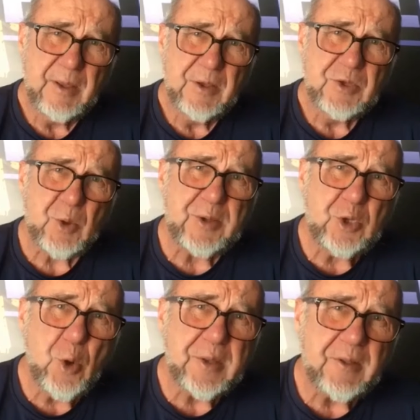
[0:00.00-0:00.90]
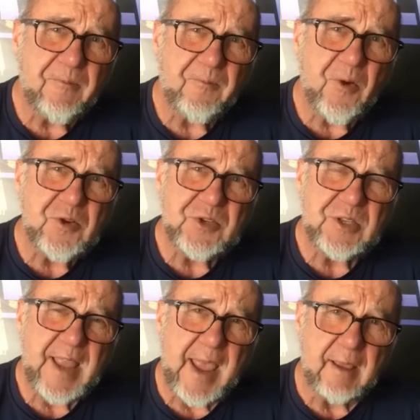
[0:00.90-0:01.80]
So I do it the first
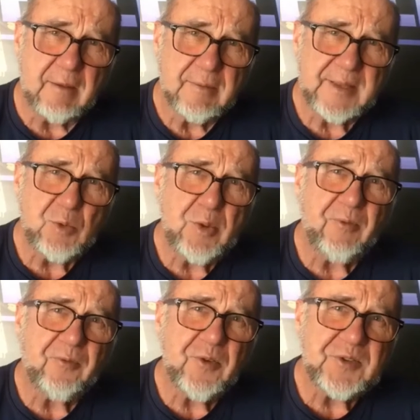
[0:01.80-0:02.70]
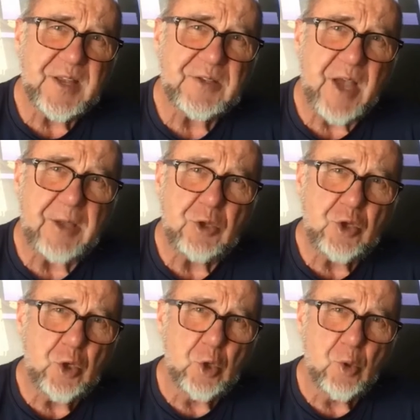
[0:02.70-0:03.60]
thing. That's one of the first things I
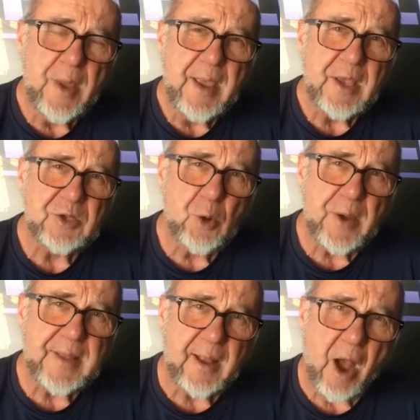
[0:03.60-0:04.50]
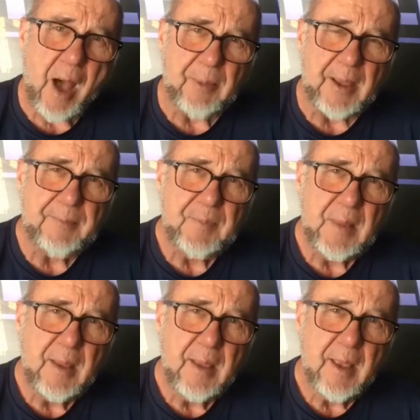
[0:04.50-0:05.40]
do, is create that copy.
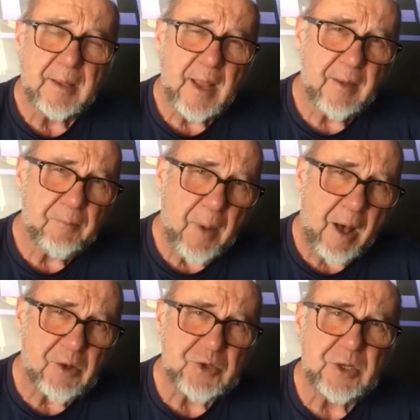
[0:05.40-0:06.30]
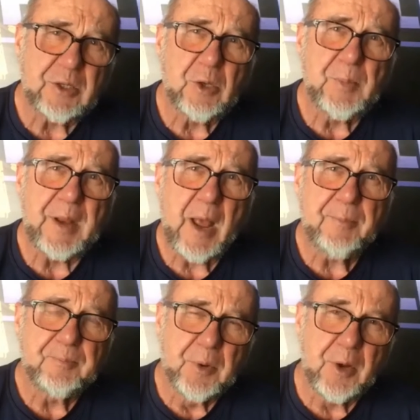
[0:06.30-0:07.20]
And then I polish it a little bit up,
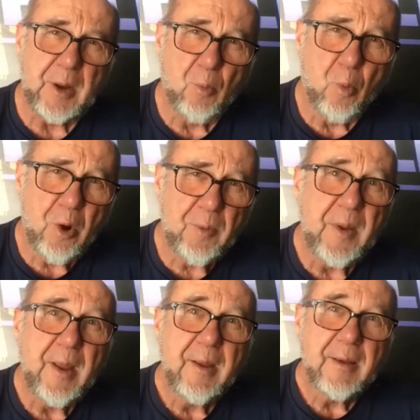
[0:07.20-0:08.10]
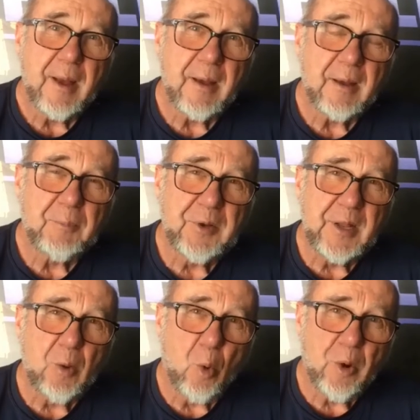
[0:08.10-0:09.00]
put in Word
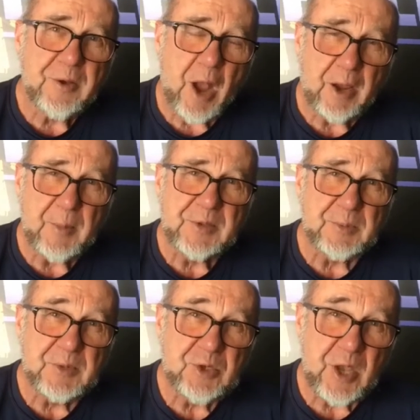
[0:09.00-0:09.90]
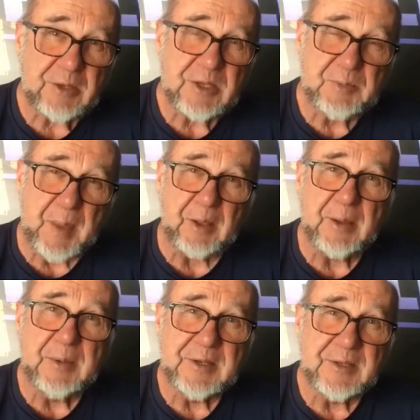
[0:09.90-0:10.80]
documents, check
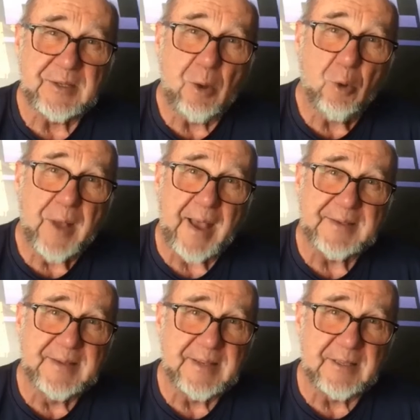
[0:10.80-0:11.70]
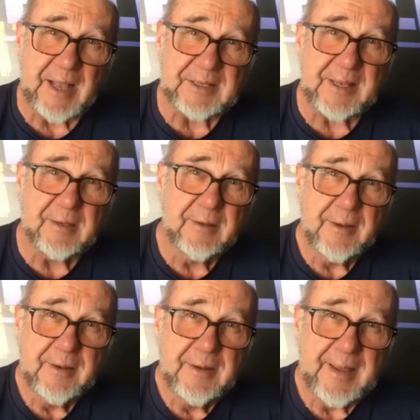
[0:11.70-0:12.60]
spelling, because the old guy is dyslexic.
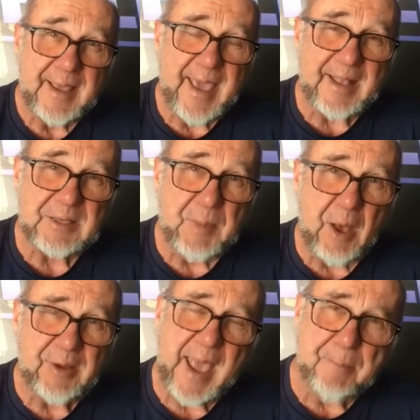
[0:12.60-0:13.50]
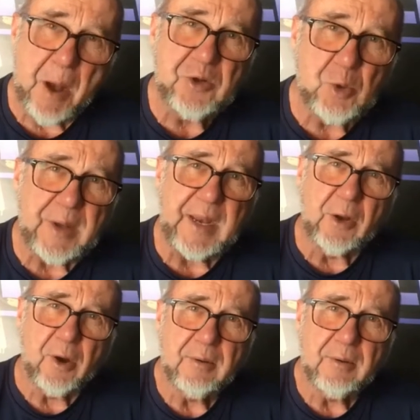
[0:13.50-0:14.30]
He can't spell, can't punctuate either.